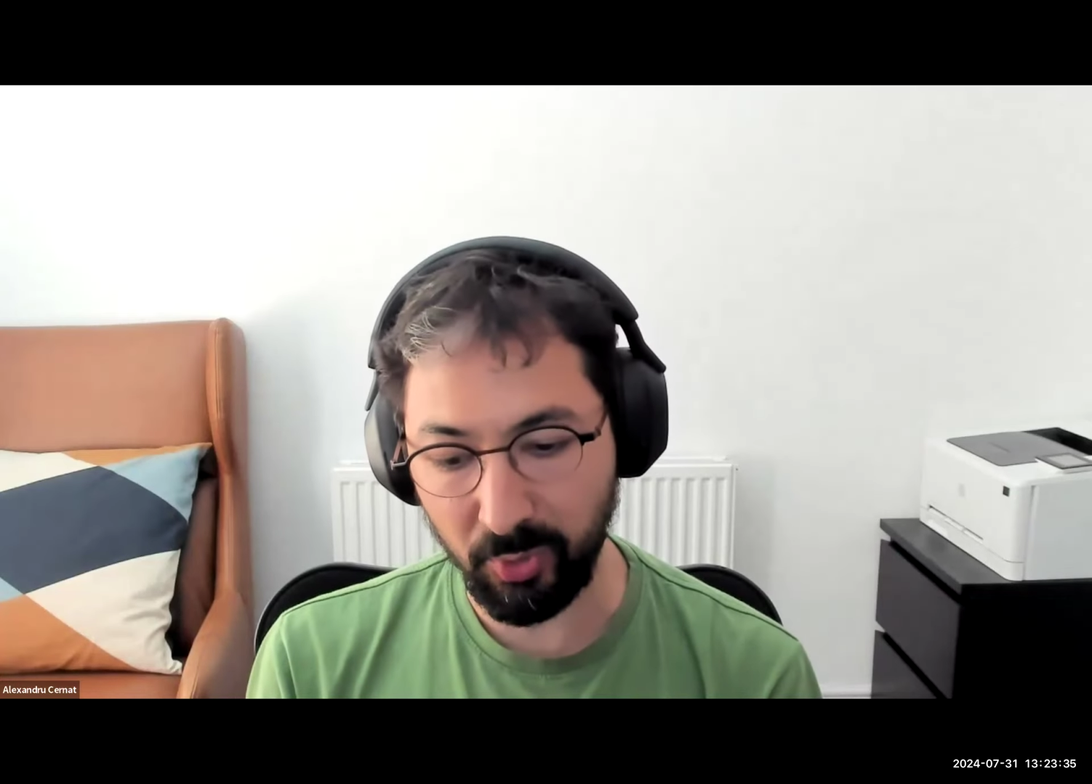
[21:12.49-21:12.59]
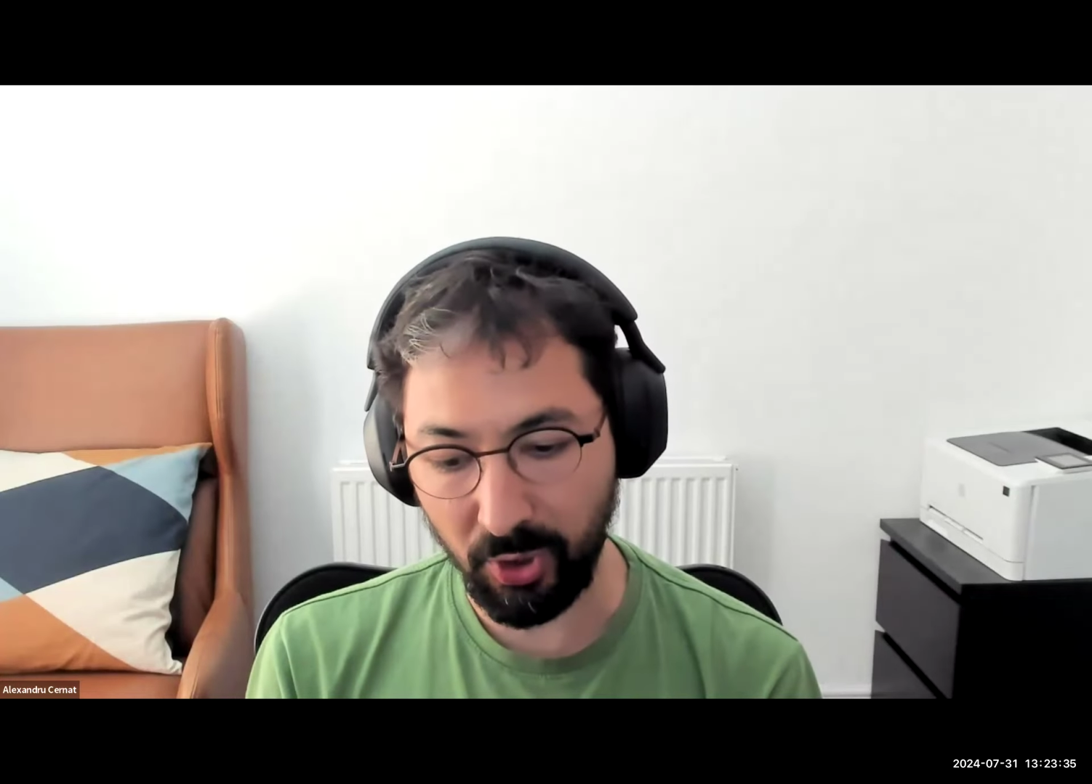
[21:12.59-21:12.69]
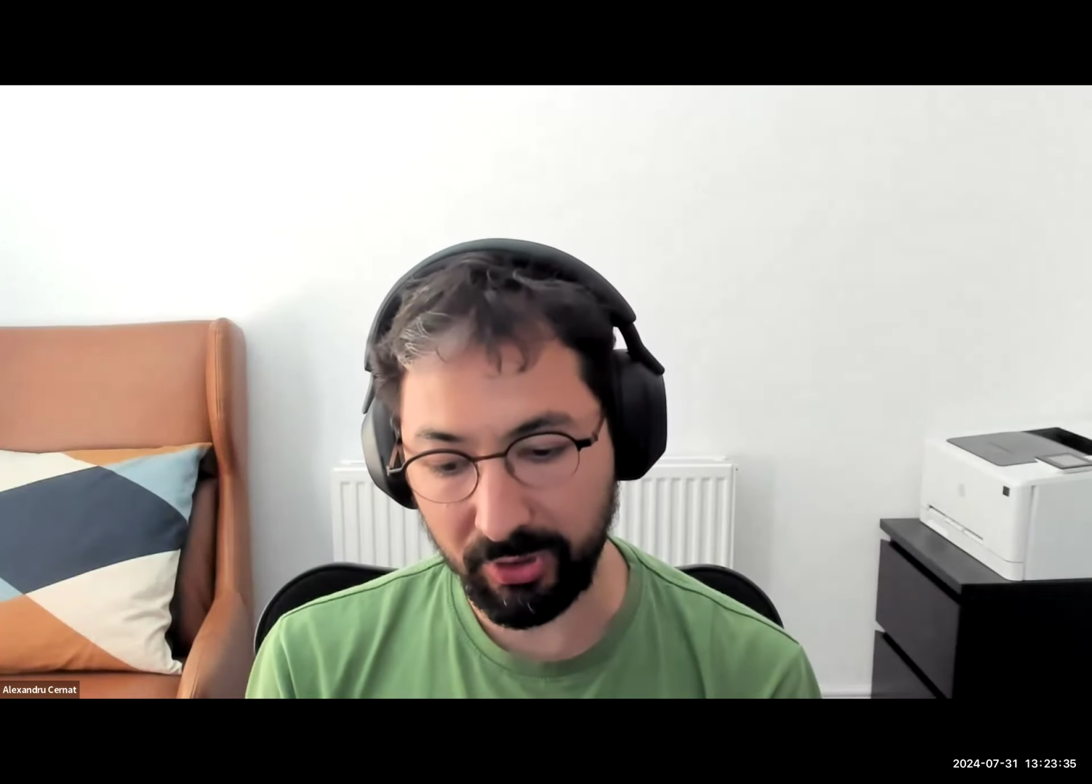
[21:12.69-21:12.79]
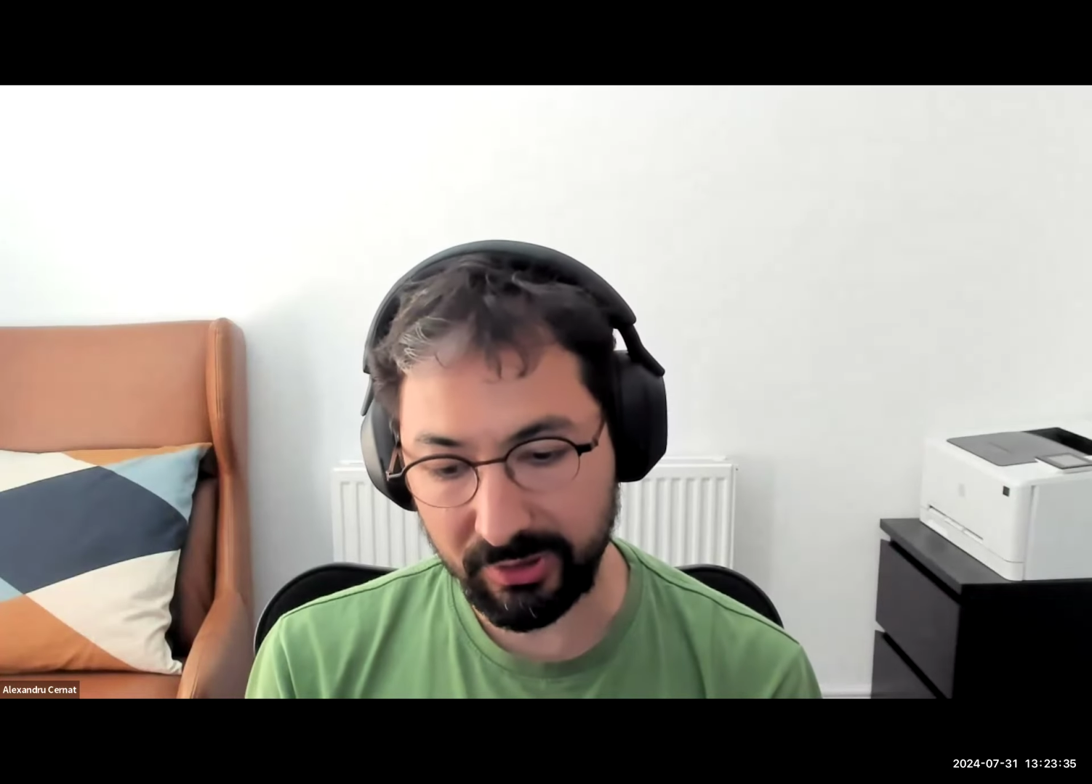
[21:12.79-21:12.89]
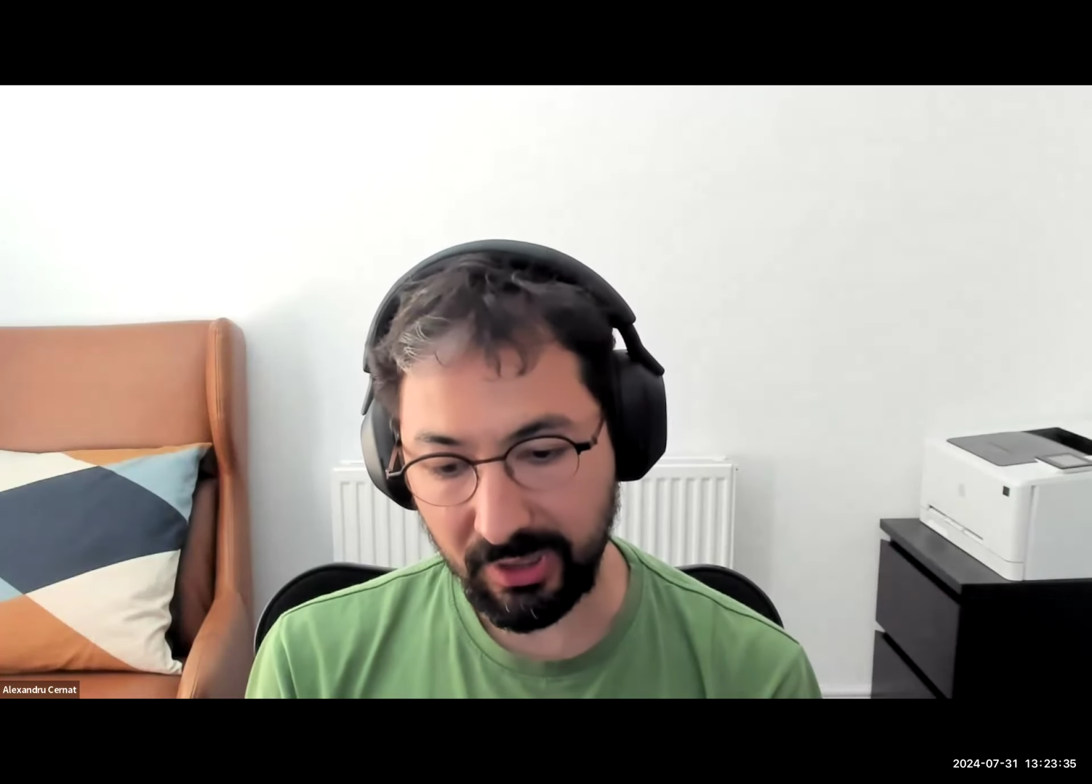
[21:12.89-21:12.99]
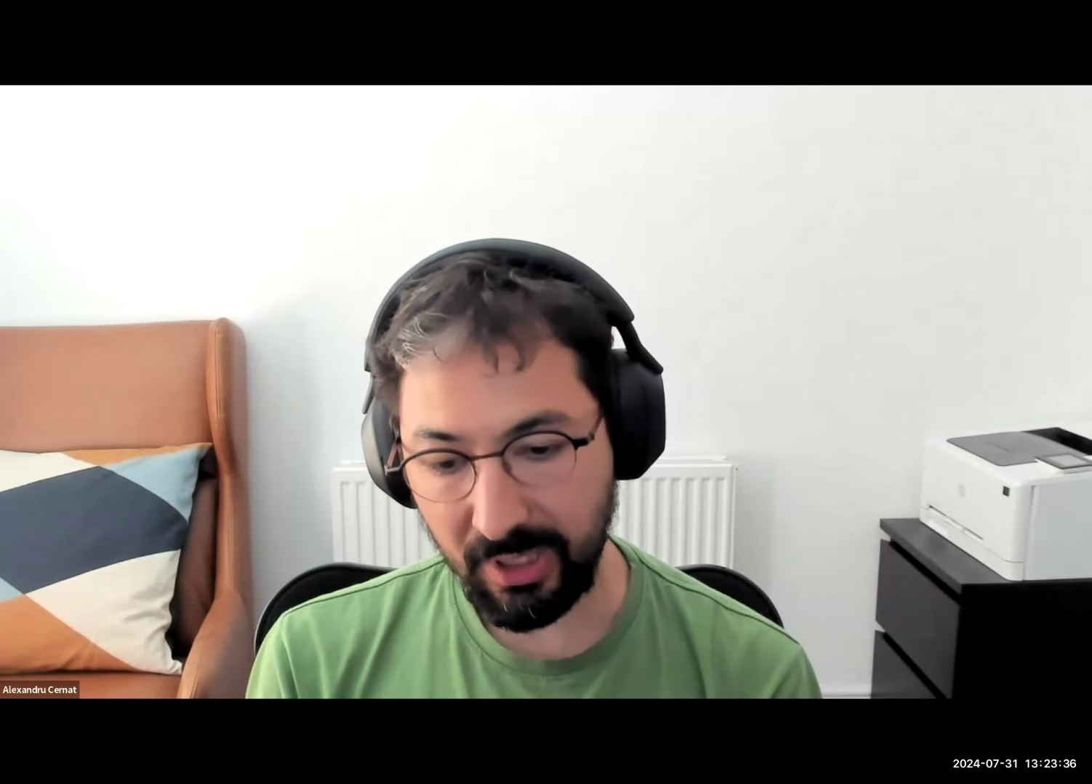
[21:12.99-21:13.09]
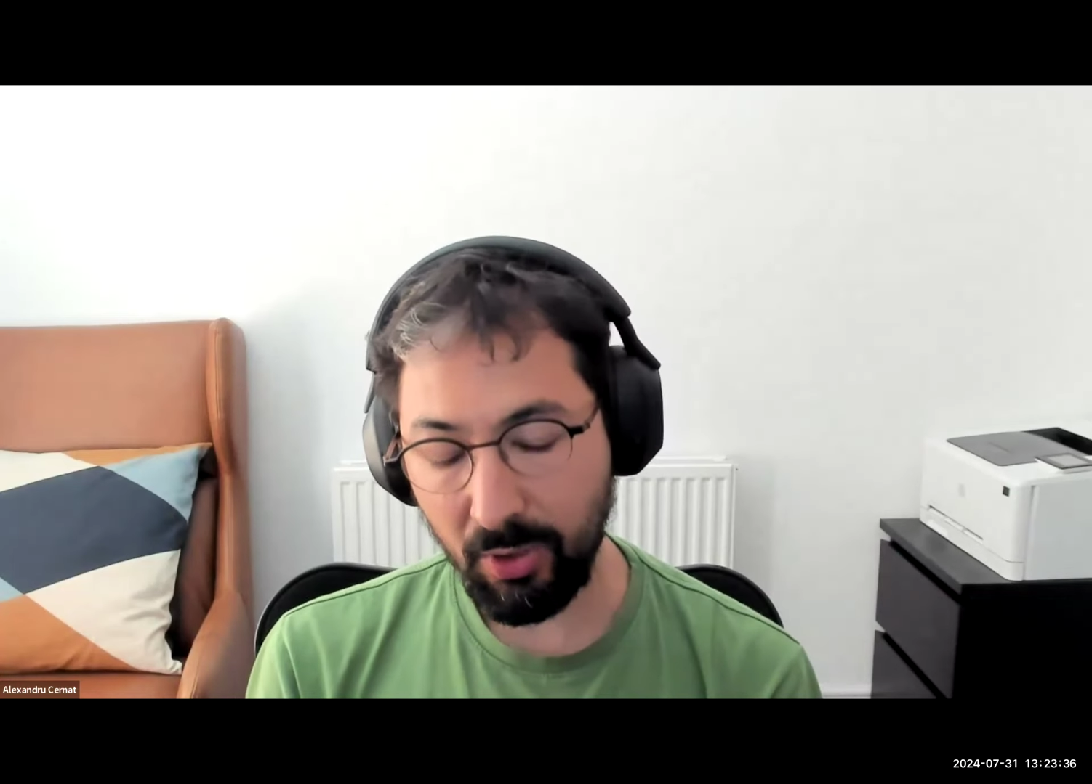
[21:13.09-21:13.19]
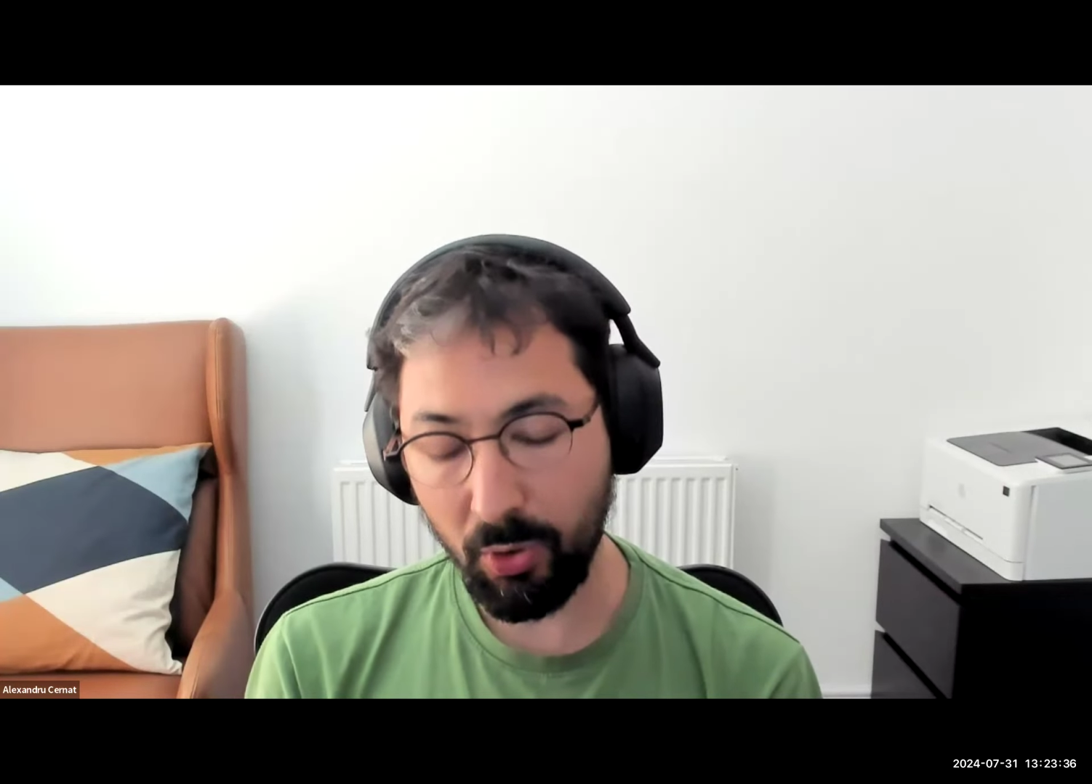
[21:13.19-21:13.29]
blocks,